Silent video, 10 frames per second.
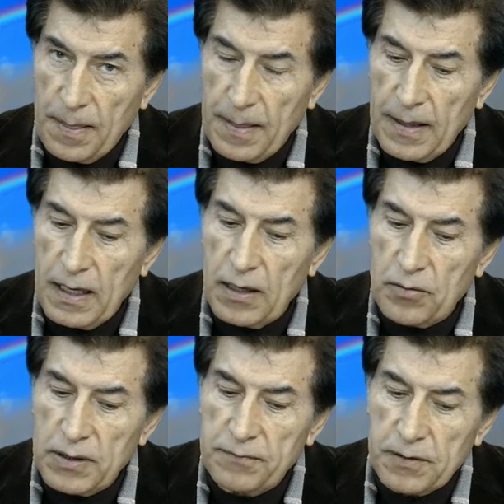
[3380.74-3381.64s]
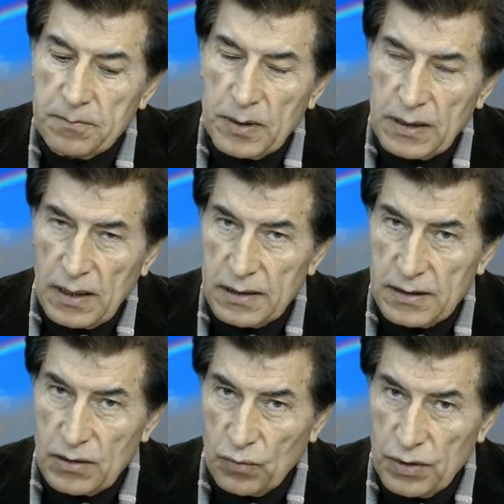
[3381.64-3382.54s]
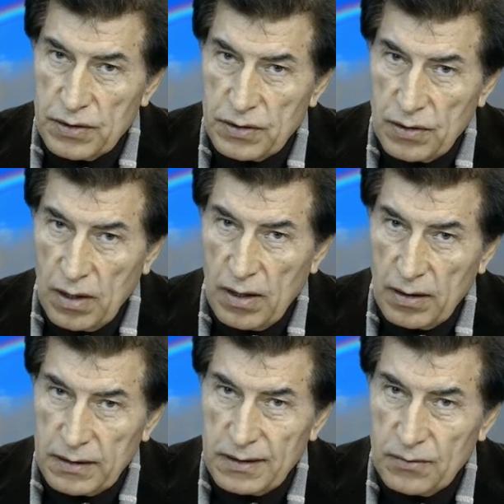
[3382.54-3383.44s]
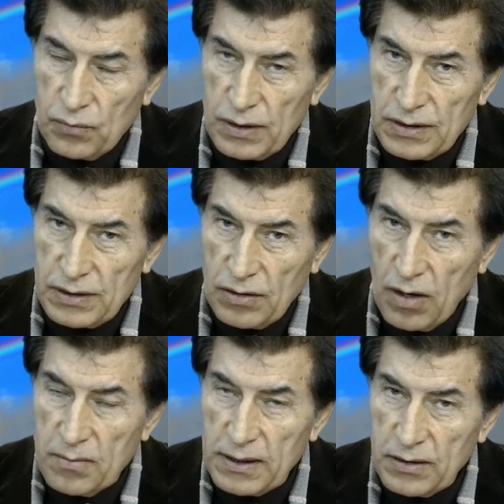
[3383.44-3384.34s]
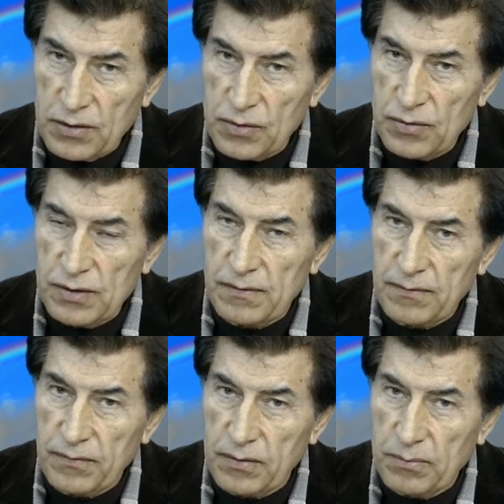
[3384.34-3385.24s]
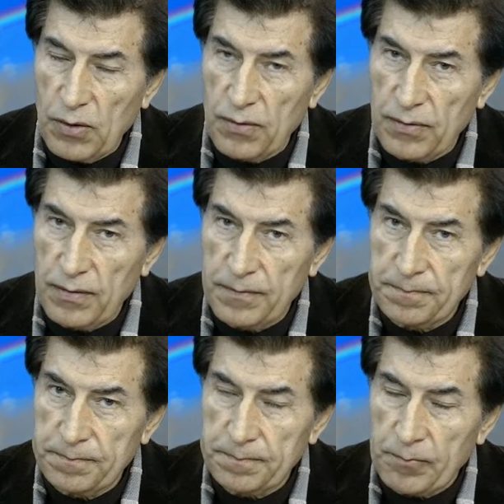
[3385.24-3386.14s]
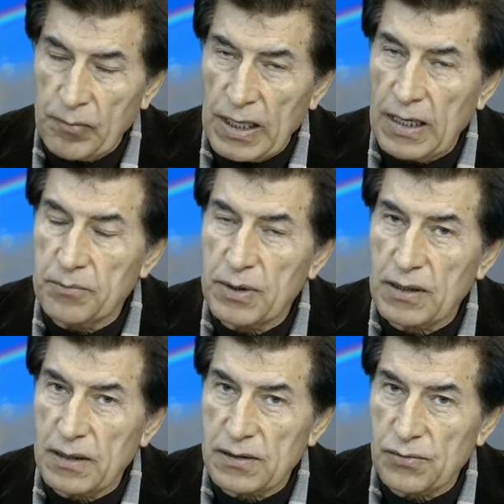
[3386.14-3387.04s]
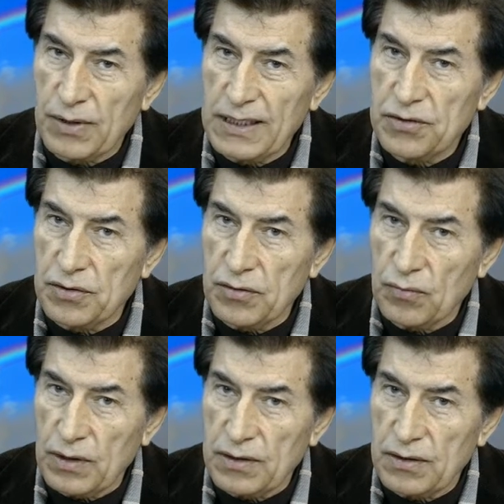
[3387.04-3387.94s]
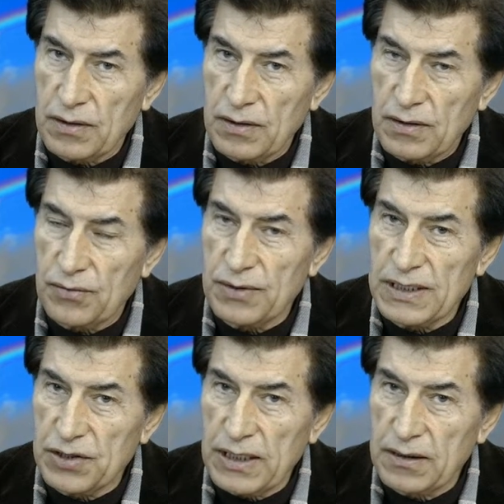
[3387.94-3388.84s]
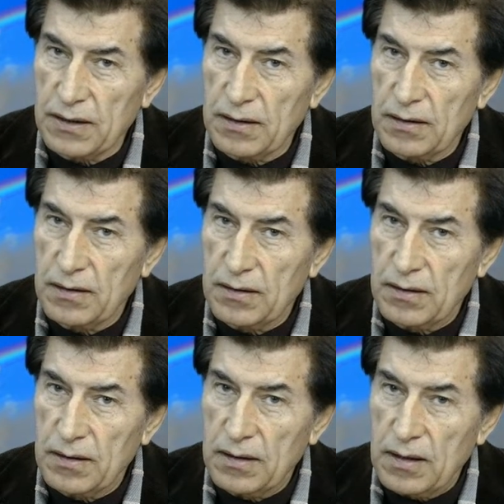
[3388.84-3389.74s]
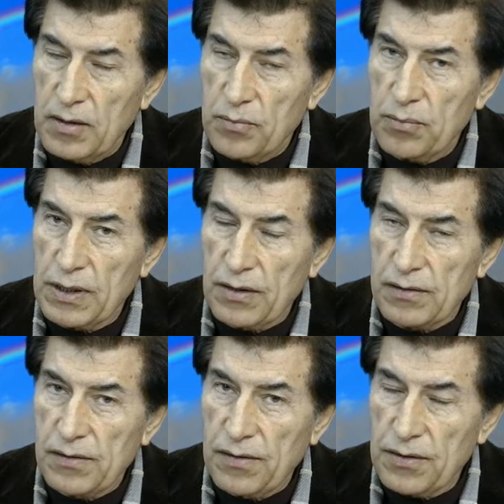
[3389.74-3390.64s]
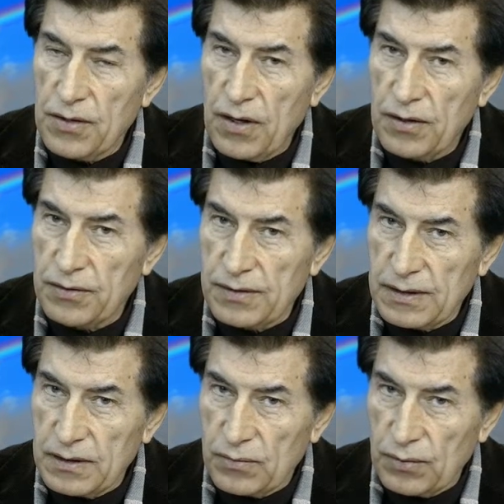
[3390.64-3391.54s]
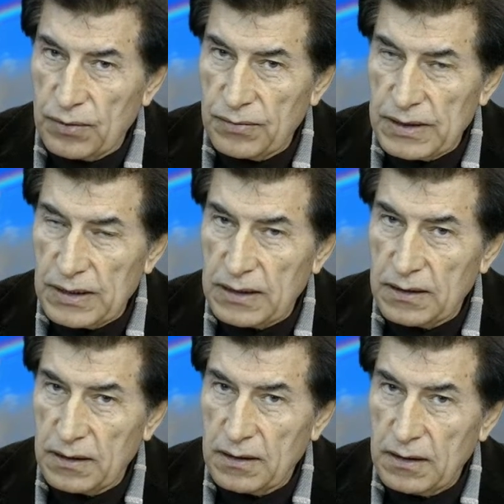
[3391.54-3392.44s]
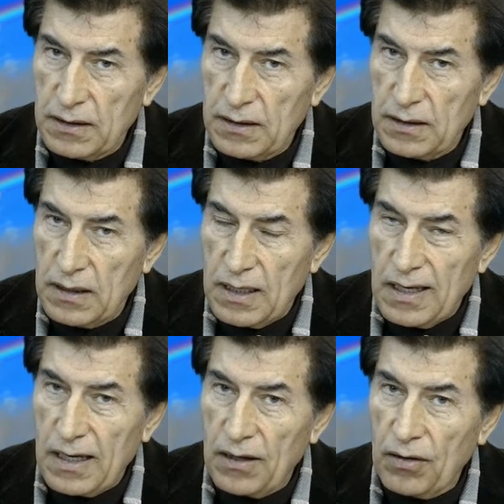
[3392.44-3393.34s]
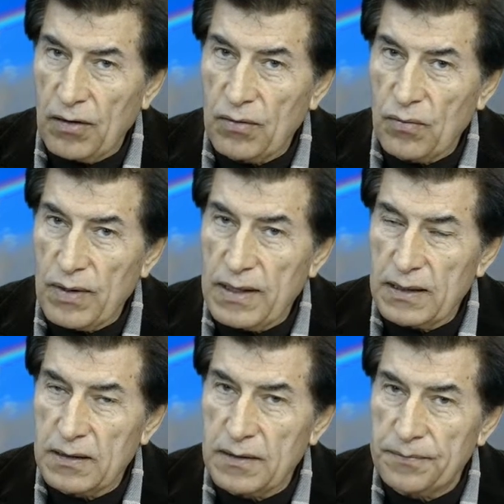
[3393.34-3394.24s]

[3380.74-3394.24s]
However, because the word God was commonly used for both, and because religion was rejected, because theocracies were rejected, along with it,